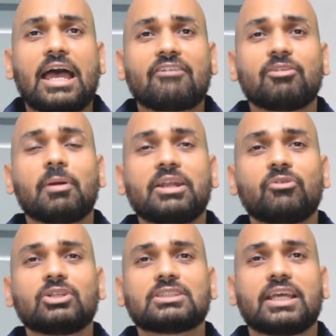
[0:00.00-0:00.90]
Everybody
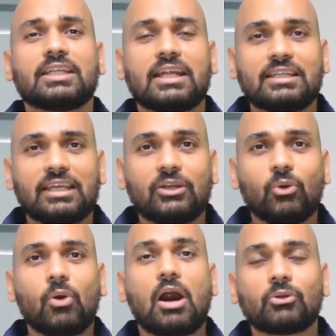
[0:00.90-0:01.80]
would say that they
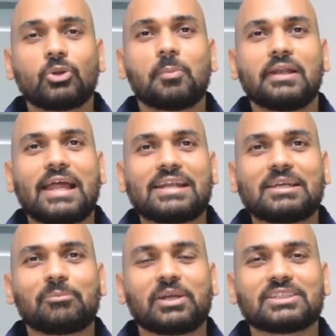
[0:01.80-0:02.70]
know how to build
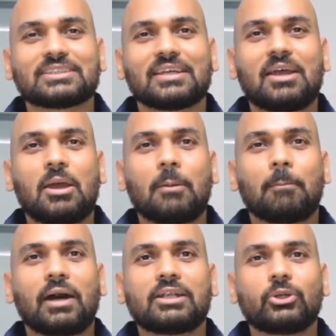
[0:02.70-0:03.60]
landing pages,
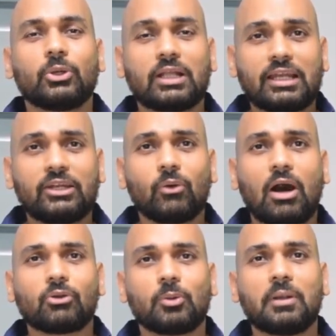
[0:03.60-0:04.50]
but do you really know
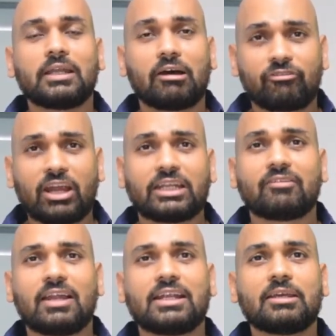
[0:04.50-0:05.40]
how to build
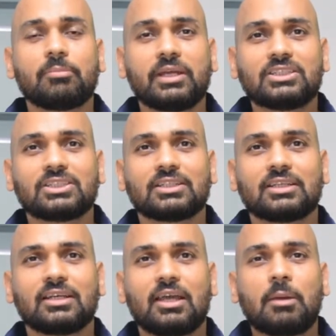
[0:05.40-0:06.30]
effective landing page?
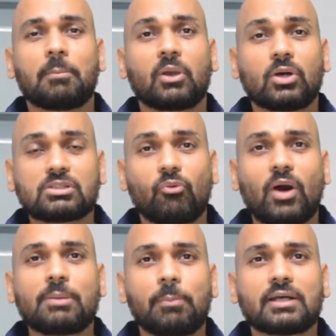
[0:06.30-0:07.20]
Because a
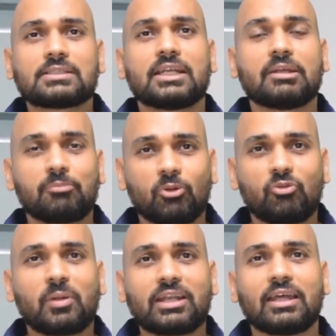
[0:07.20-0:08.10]
1%
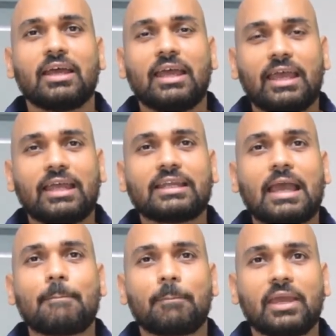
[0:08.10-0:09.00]
improvement in
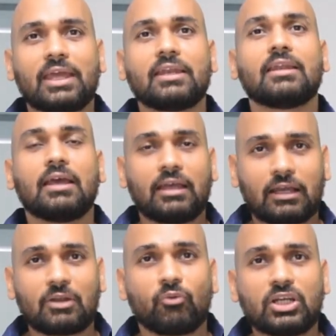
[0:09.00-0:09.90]
campaign
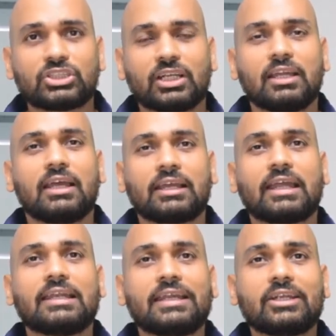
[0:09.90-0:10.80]
conversion
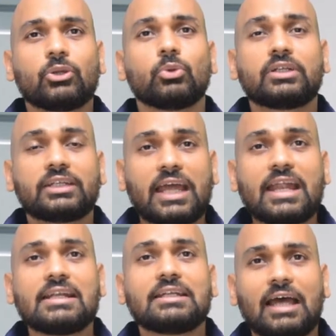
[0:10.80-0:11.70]
can lead to
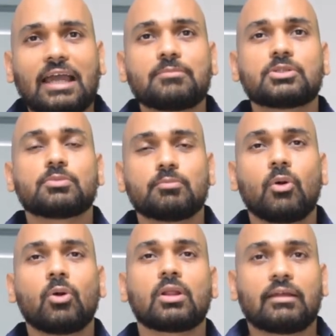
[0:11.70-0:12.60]
10 times
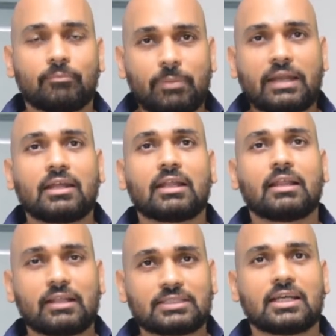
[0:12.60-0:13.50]
more better
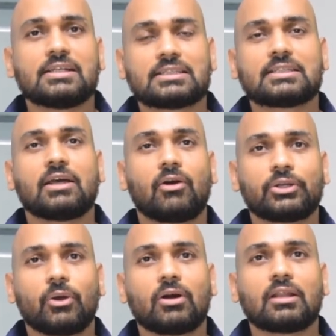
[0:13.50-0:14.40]
results on
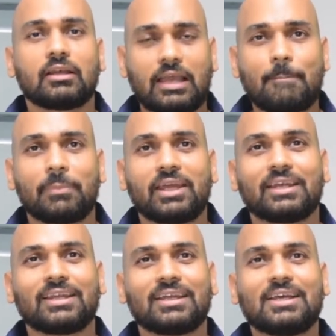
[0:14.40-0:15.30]
your campaign.
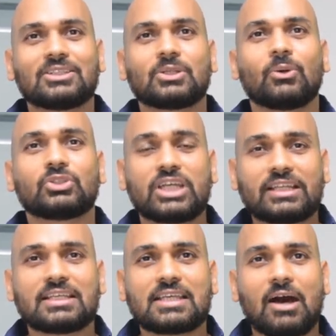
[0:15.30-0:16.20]
So check
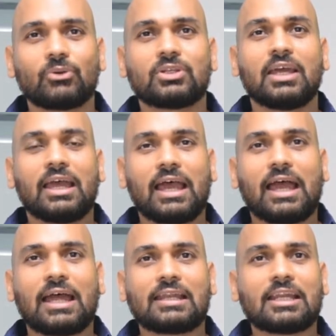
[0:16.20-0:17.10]
this out
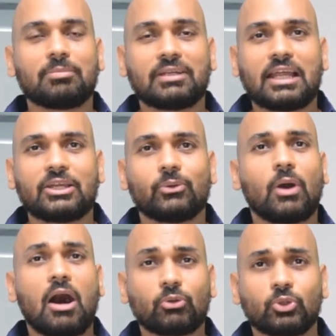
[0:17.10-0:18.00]
and let me tell you
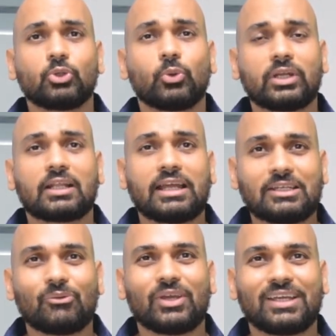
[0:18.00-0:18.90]
how to do it right
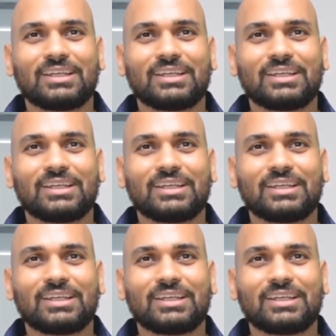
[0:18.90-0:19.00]
away.